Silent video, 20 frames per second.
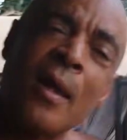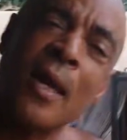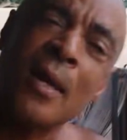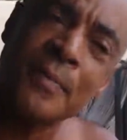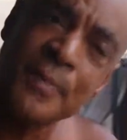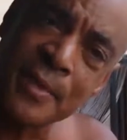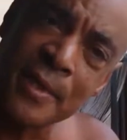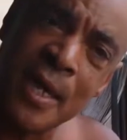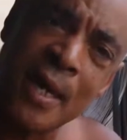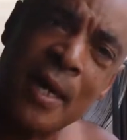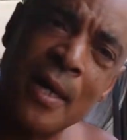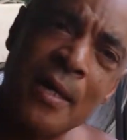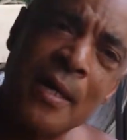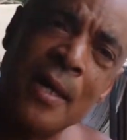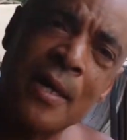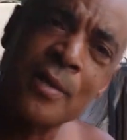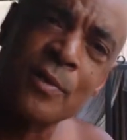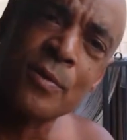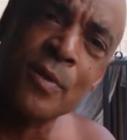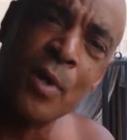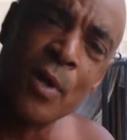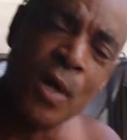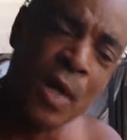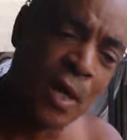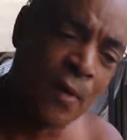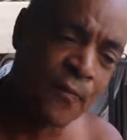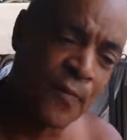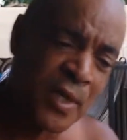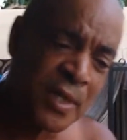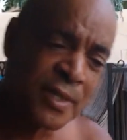I'm saying is,
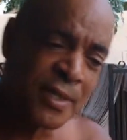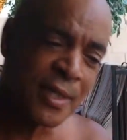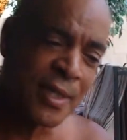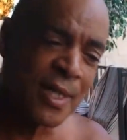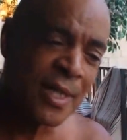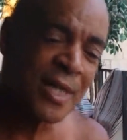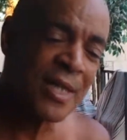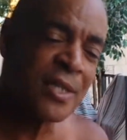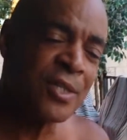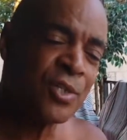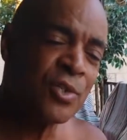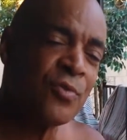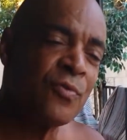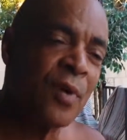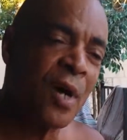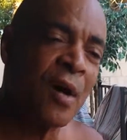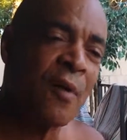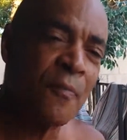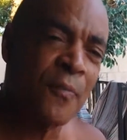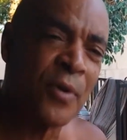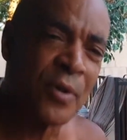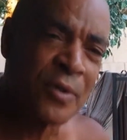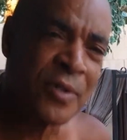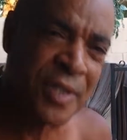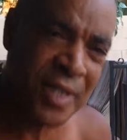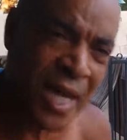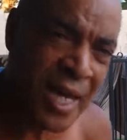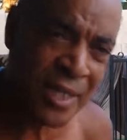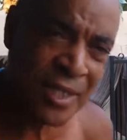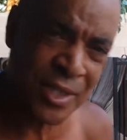if it's an issue of
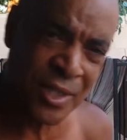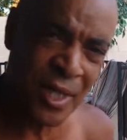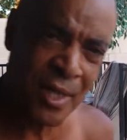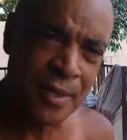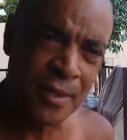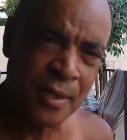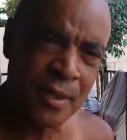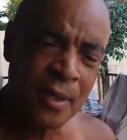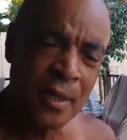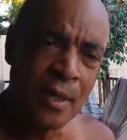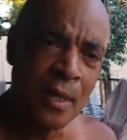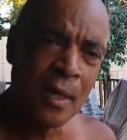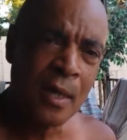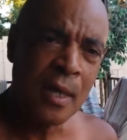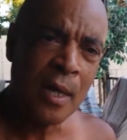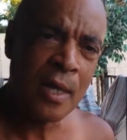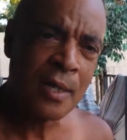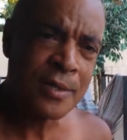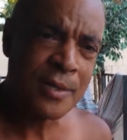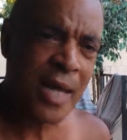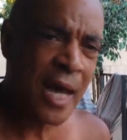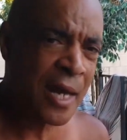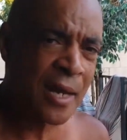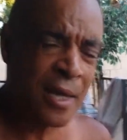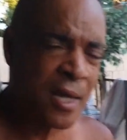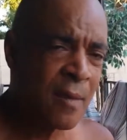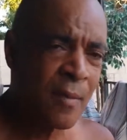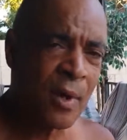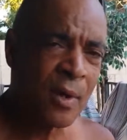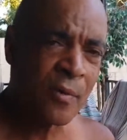protection, it's not an
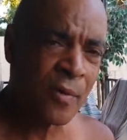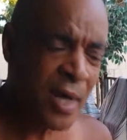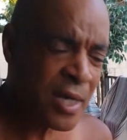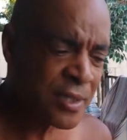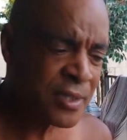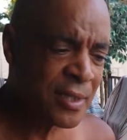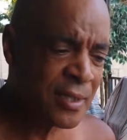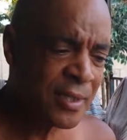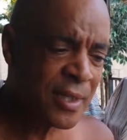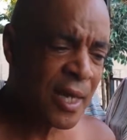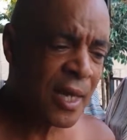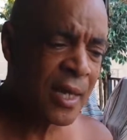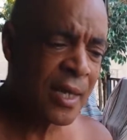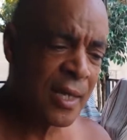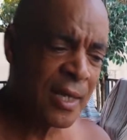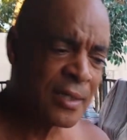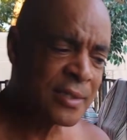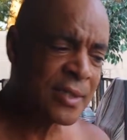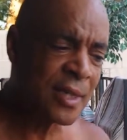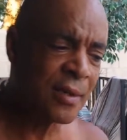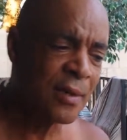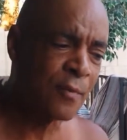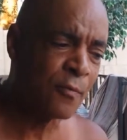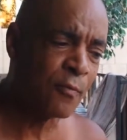immigration thing, it's a